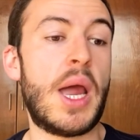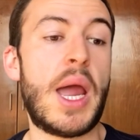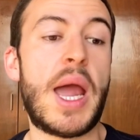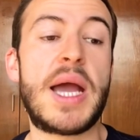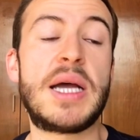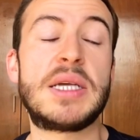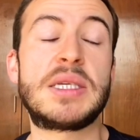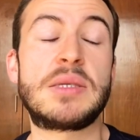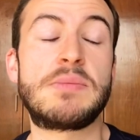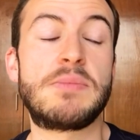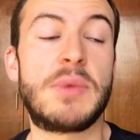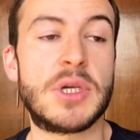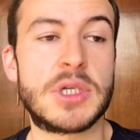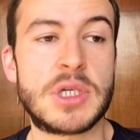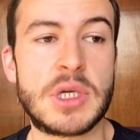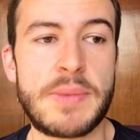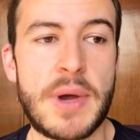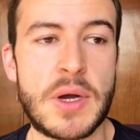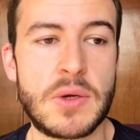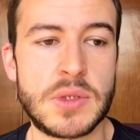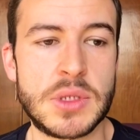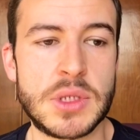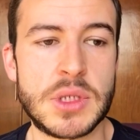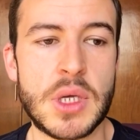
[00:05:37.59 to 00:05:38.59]
as much
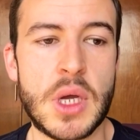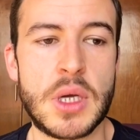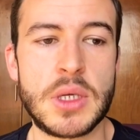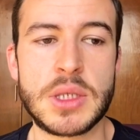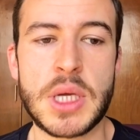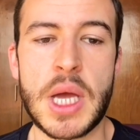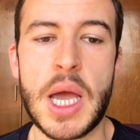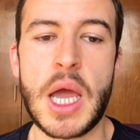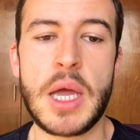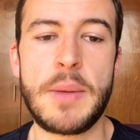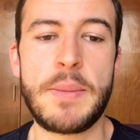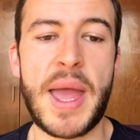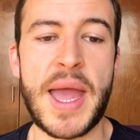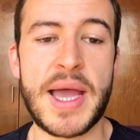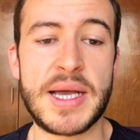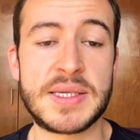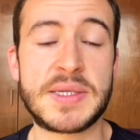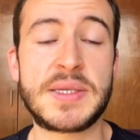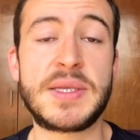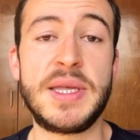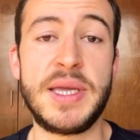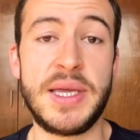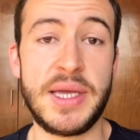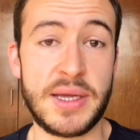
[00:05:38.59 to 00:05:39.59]
about Sondheim
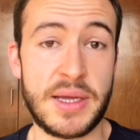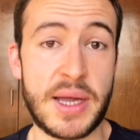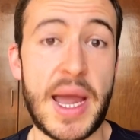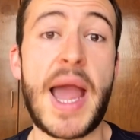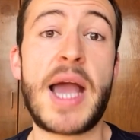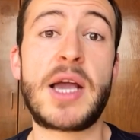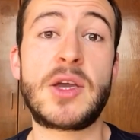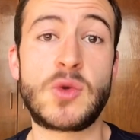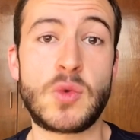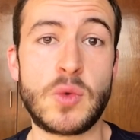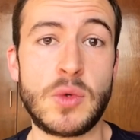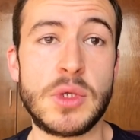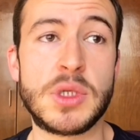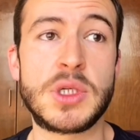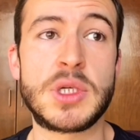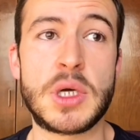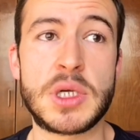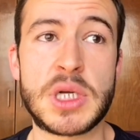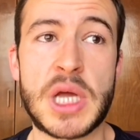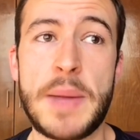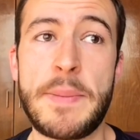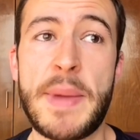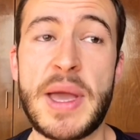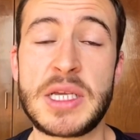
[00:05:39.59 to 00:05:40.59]
as the actual
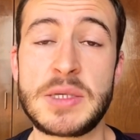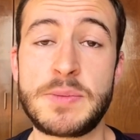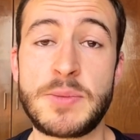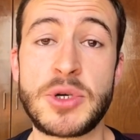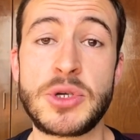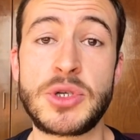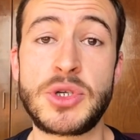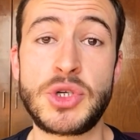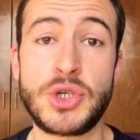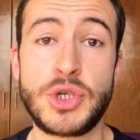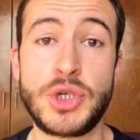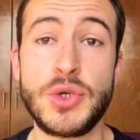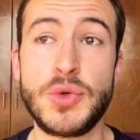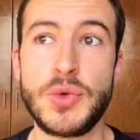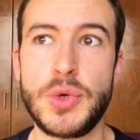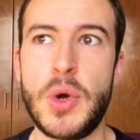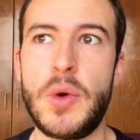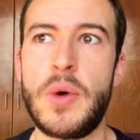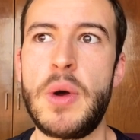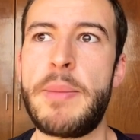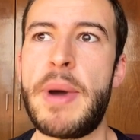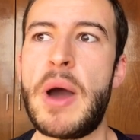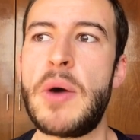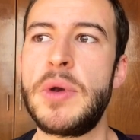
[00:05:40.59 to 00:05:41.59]
Sondheim experts do
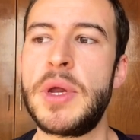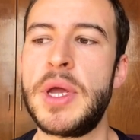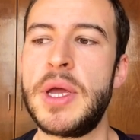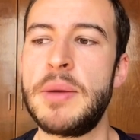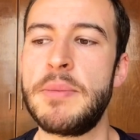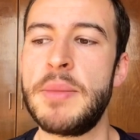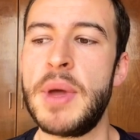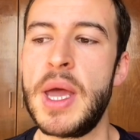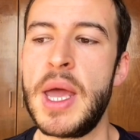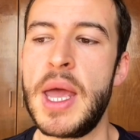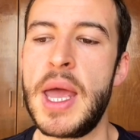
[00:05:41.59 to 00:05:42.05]
know about him,